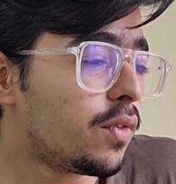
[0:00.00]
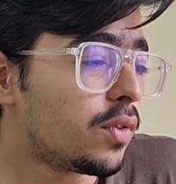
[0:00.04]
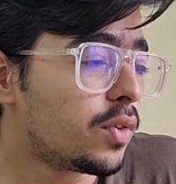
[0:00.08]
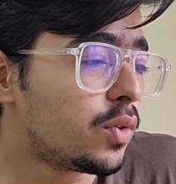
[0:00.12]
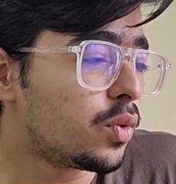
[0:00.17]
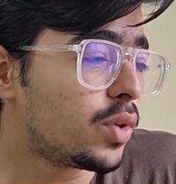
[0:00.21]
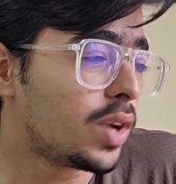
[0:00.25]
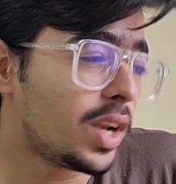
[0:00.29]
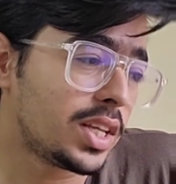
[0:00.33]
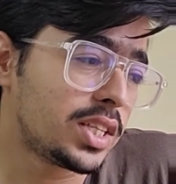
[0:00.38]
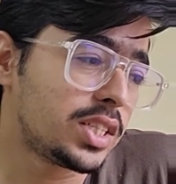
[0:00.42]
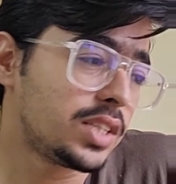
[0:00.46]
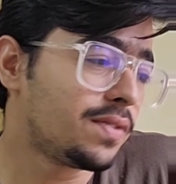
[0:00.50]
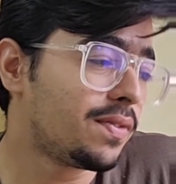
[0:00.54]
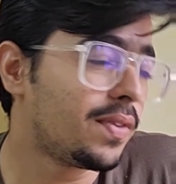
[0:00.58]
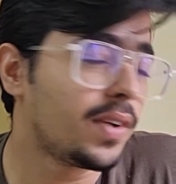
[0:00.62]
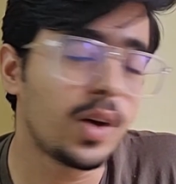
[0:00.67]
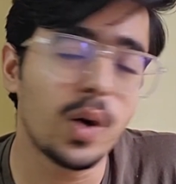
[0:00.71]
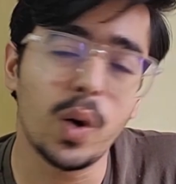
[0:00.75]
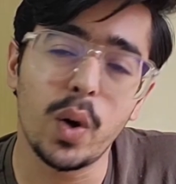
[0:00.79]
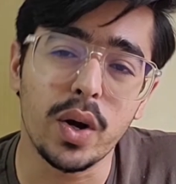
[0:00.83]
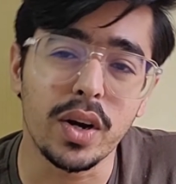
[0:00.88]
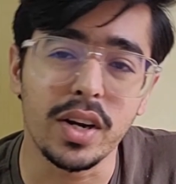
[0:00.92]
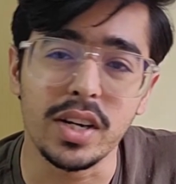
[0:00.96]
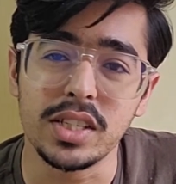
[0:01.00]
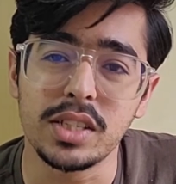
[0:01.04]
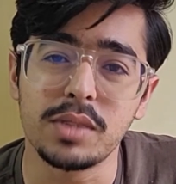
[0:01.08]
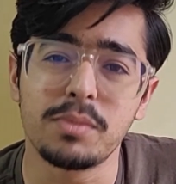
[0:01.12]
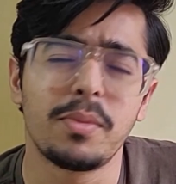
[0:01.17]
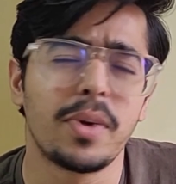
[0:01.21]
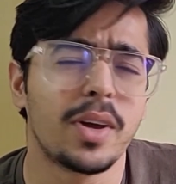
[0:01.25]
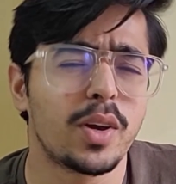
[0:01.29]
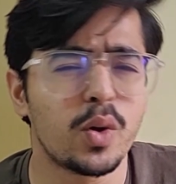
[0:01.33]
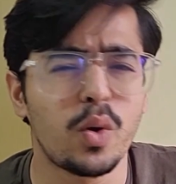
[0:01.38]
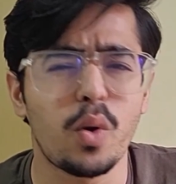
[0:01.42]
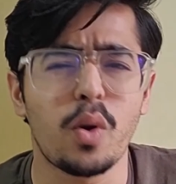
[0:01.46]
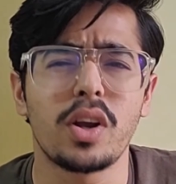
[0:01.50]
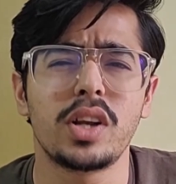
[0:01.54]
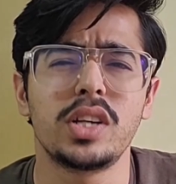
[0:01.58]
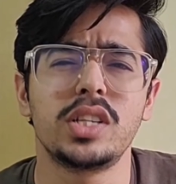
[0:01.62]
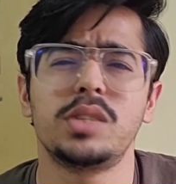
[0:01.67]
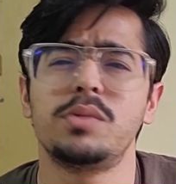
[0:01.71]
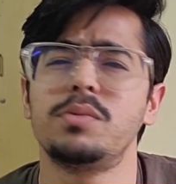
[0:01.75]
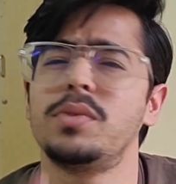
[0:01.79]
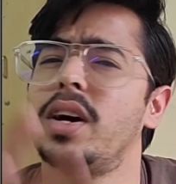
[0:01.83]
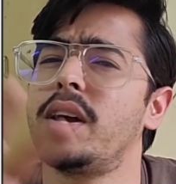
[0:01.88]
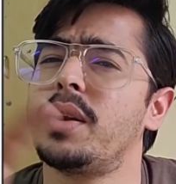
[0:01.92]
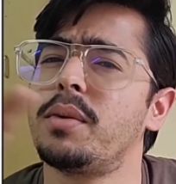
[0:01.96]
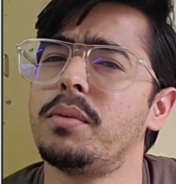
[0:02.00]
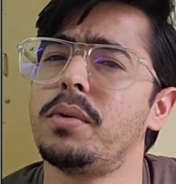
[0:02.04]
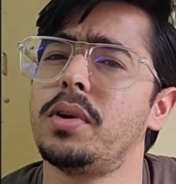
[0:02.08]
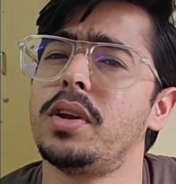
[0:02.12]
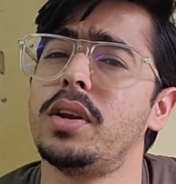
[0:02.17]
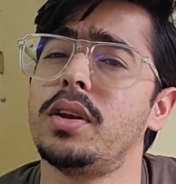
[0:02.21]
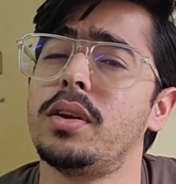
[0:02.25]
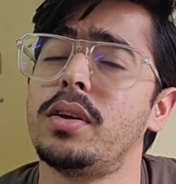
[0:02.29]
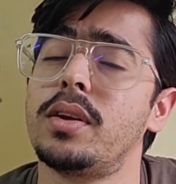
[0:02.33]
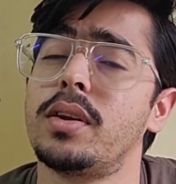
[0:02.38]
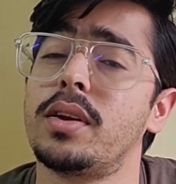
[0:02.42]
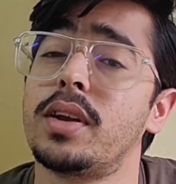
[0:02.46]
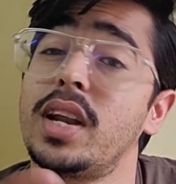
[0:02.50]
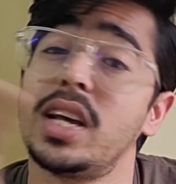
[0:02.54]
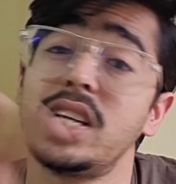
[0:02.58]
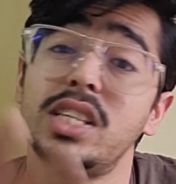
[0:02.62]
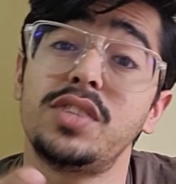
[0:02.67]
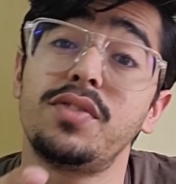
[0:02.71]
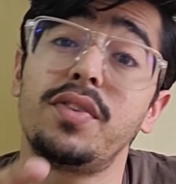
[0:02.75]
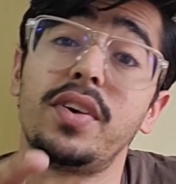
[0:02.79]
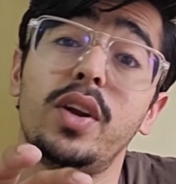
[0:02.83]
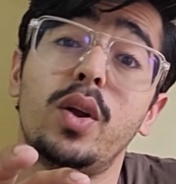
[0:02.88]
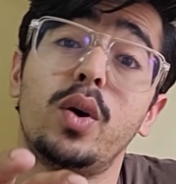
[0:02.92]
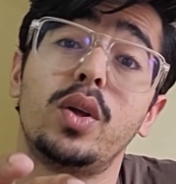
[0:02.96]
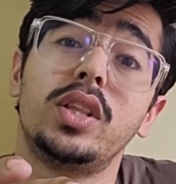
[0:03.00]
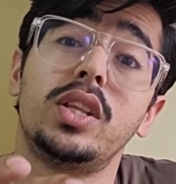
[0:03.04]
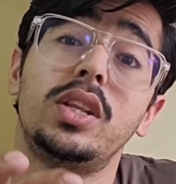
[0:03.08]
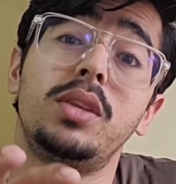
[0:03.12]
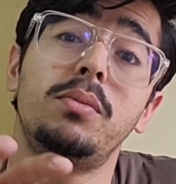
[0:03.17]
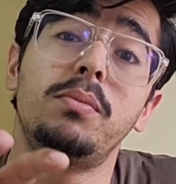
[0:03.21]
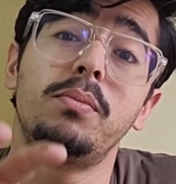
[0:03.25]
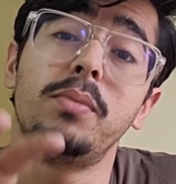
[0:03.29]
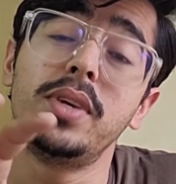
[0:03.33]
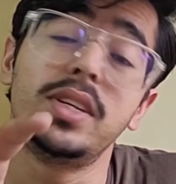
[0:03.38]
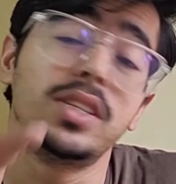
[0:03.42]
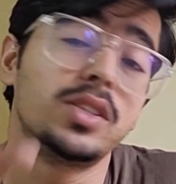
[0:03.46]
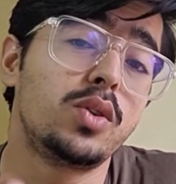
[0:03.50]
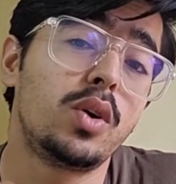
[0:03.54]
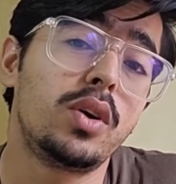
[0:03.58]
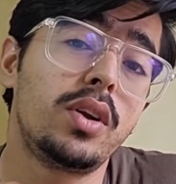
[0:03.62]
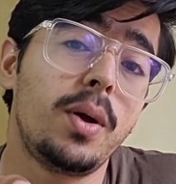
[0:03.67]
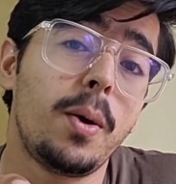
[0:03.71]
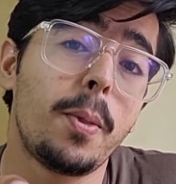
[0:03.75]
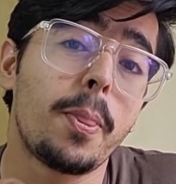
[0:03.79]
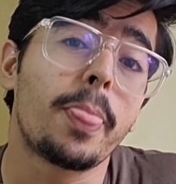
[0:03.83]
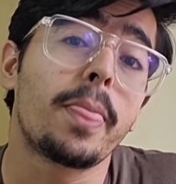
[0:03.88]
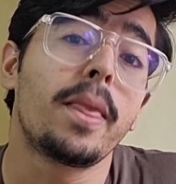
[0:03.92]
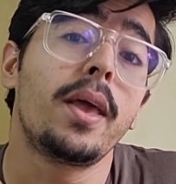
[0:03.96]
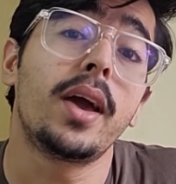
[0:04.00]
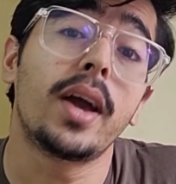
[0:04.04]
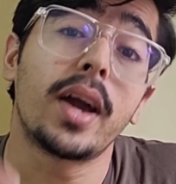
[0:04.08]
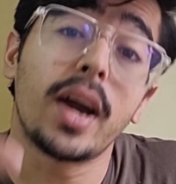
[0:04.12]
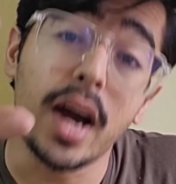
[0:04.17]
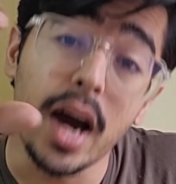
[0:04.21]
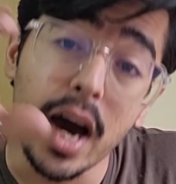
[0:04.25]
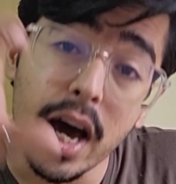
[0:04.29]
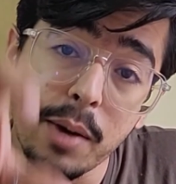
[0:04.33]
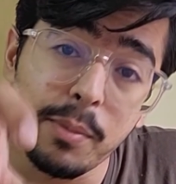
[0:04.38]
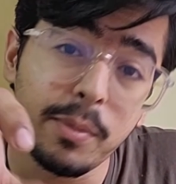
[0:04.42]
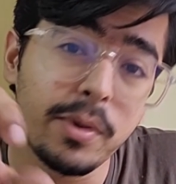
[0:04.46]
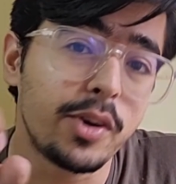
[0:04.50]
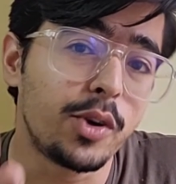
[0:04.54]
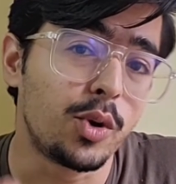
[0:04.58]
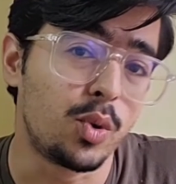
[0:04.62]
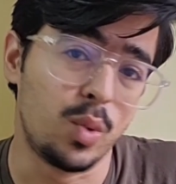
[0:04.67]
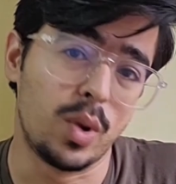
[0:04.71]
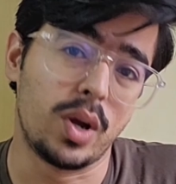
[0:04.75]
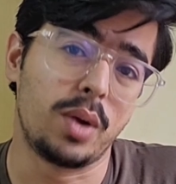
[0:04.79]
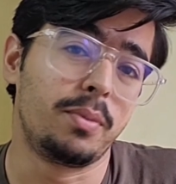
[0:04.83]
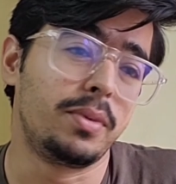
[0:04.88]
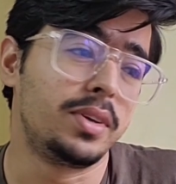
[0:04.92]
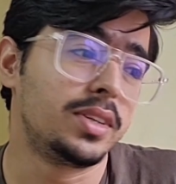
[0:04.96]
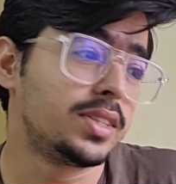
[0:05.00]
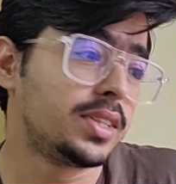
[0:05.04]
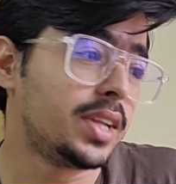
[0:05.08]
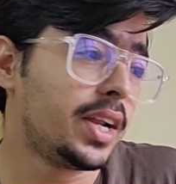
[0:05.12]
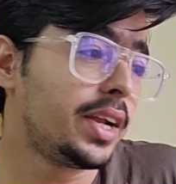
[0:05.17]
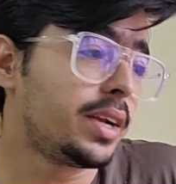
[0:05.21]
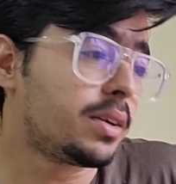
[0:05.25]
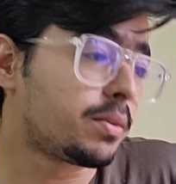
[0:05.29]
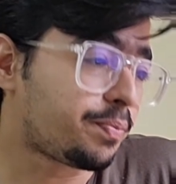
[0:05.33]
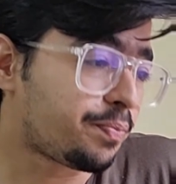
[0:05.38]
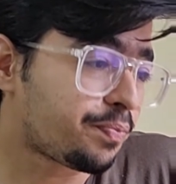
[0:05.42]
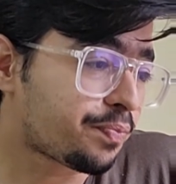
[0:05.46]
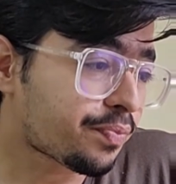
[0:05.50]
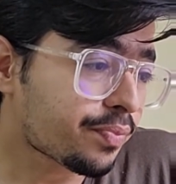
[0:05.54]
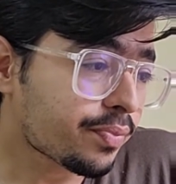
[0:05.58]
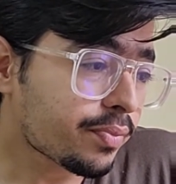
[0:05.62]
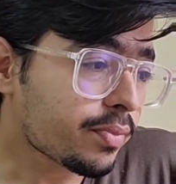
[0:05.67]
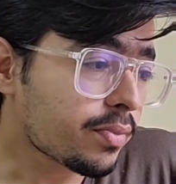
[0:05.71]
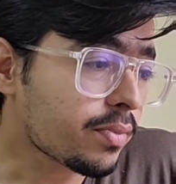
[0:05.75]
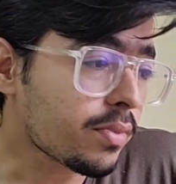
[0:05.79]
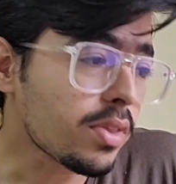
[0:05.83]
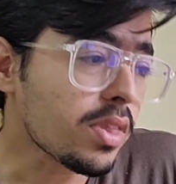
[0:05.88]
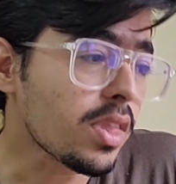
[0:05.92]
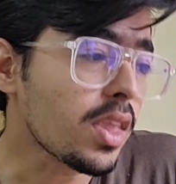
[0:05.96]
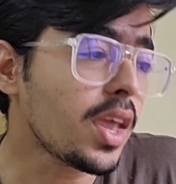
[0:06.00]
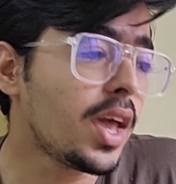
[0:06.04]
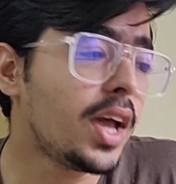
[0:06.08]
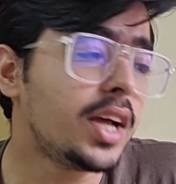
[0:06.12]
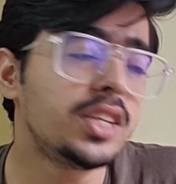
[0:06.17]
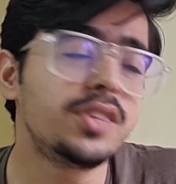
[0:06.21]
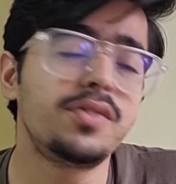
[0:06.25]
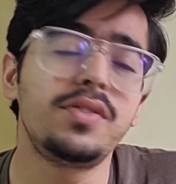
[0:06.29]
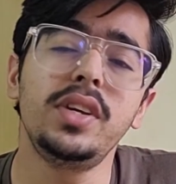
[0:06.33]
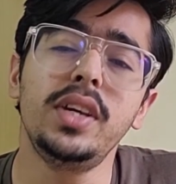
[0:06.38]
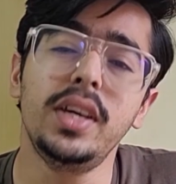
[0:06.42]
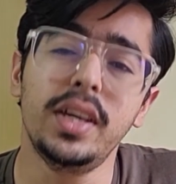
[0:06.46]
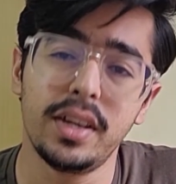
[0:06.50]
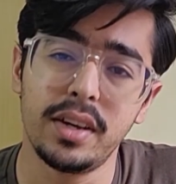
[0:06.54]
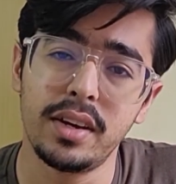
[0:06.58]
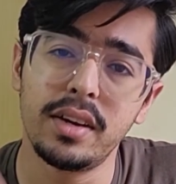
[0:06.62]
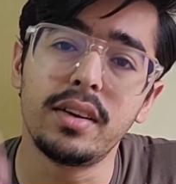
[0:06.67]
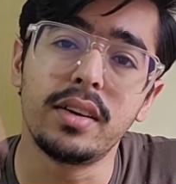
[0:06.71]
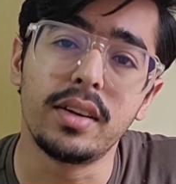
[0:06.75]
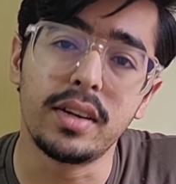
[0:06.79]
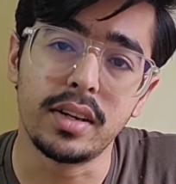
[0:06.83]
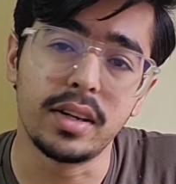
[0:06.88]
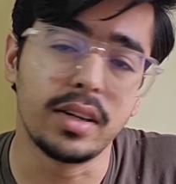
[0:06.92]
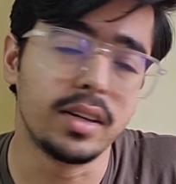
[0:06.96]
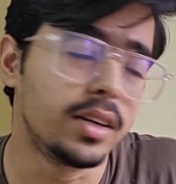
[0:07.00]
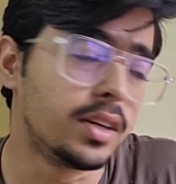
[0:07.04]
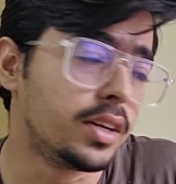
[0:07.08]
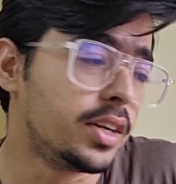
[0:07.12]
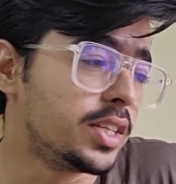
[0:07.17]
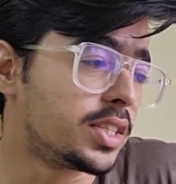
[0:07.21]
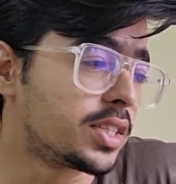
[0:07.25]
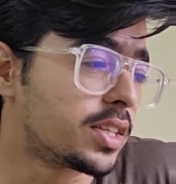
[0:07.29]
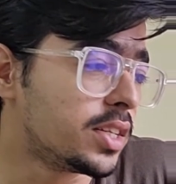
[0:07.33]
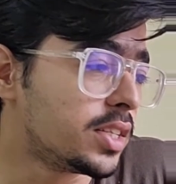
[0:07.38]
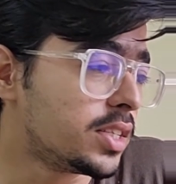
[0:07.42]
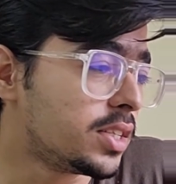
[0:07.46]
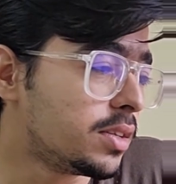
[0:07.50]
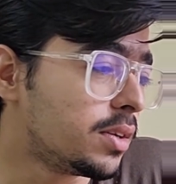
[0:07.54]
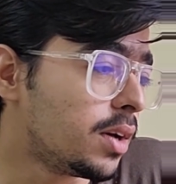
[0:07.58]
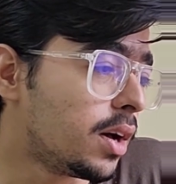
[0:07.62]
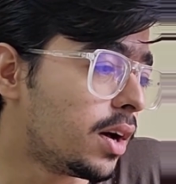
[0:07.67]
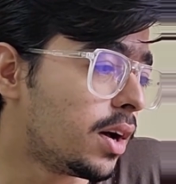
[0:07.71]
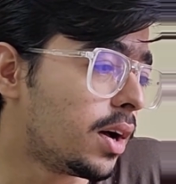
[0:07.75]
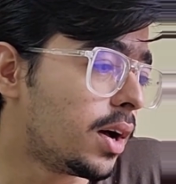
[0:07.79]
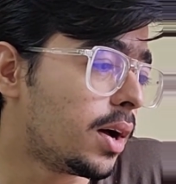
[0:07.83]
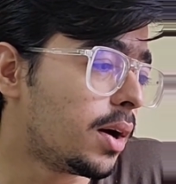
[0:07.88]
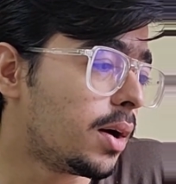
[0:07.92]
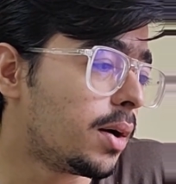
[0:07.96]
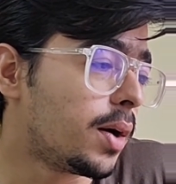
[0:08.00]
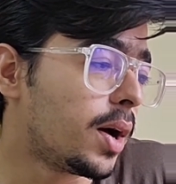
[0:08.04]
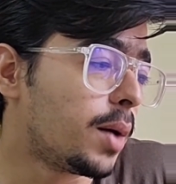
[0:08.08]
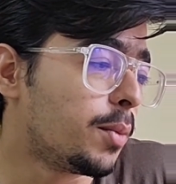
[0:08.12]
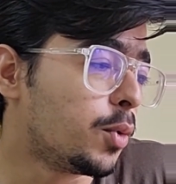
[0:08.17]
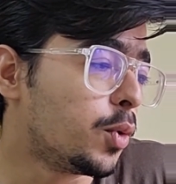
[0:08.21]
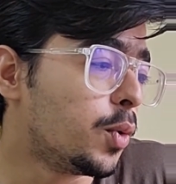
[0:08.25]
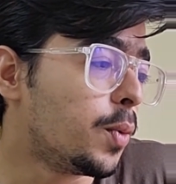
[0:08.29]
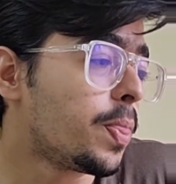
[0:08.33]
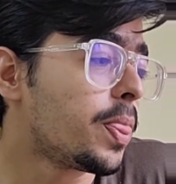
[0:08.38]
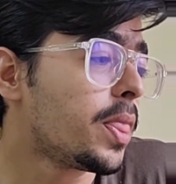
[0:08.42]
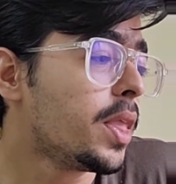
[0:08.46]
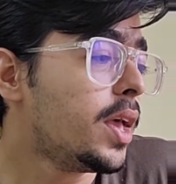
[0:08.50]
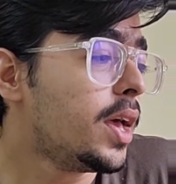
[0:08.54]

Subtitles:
to classify organisms. Microorganisms are classified on based on carbon requirements, right, as we discussed above.